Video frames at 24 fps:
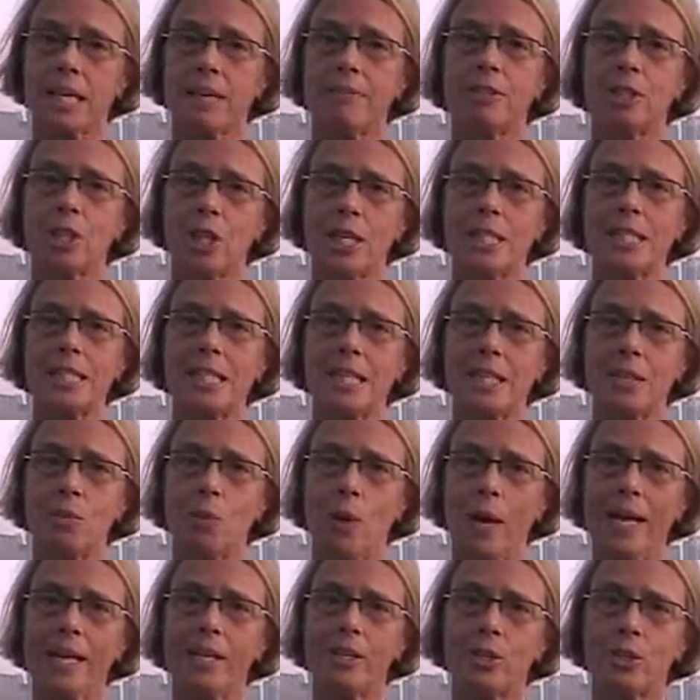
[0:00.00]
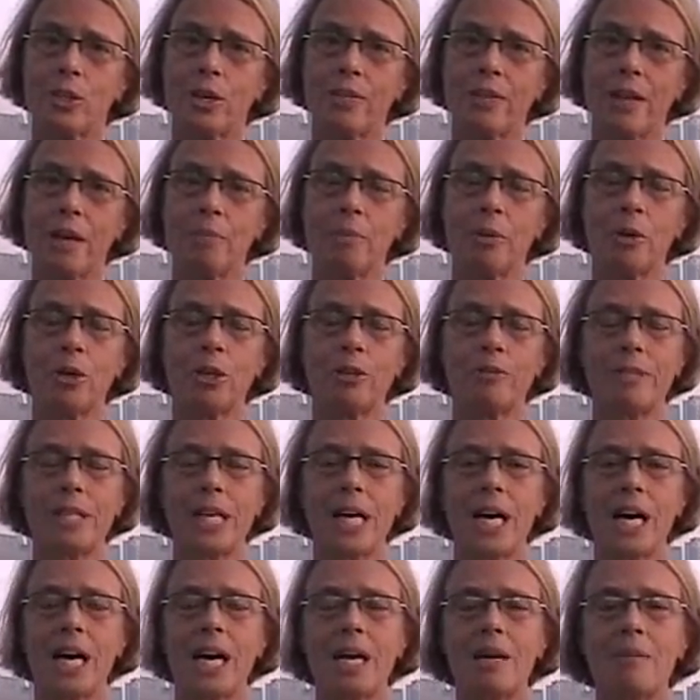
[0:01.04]
I haven't lost any weight during that period of
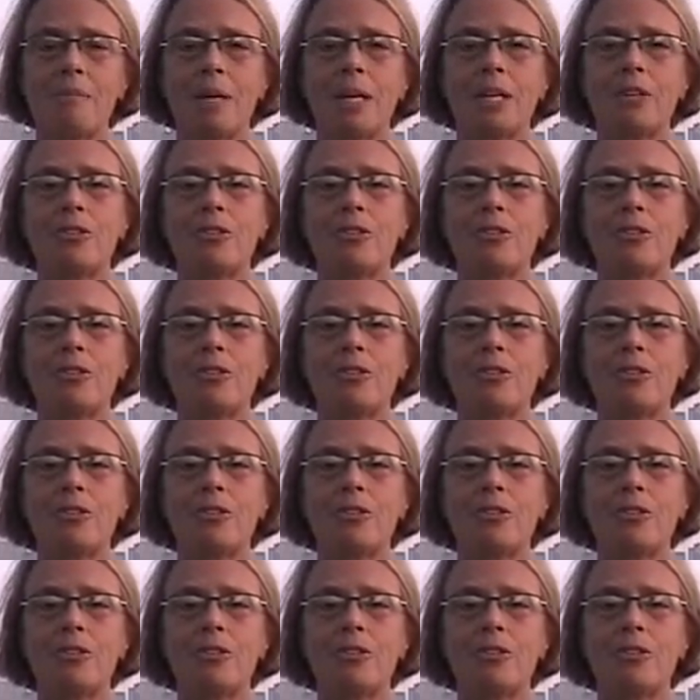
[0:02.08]
time,